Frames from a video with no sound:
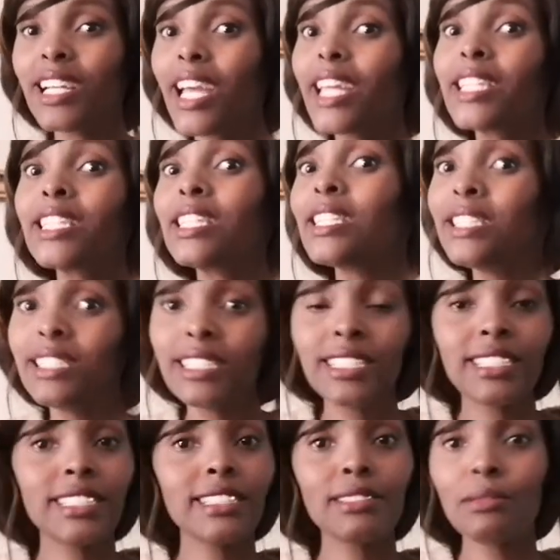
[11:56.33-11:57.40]
at
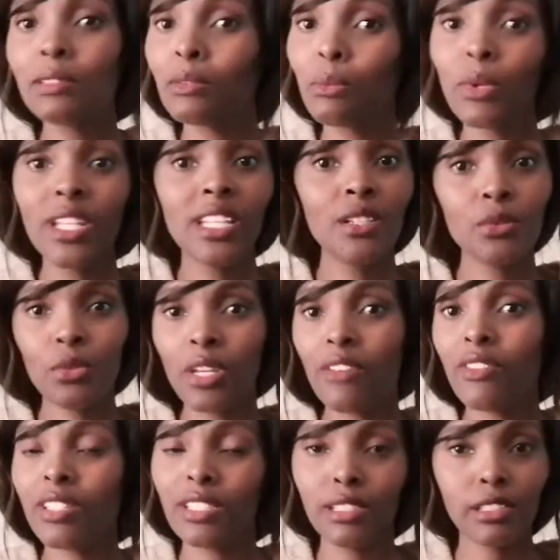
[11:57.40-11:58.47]
least we need to
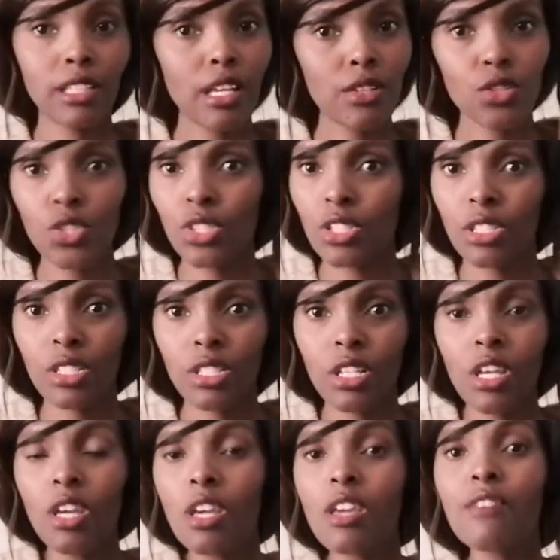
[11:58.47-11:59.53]
have a discussion.
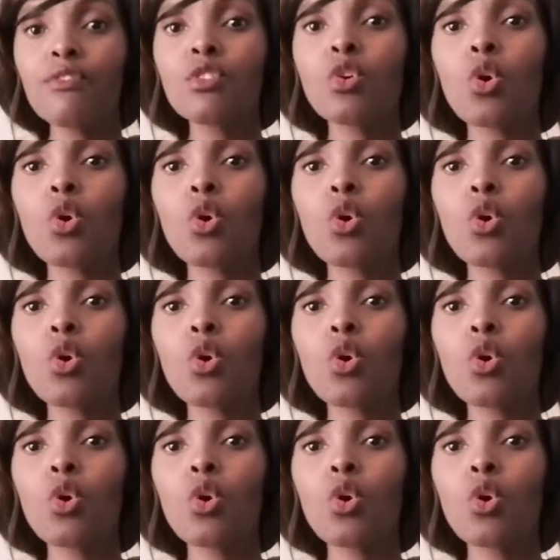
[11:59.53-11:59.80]
If you're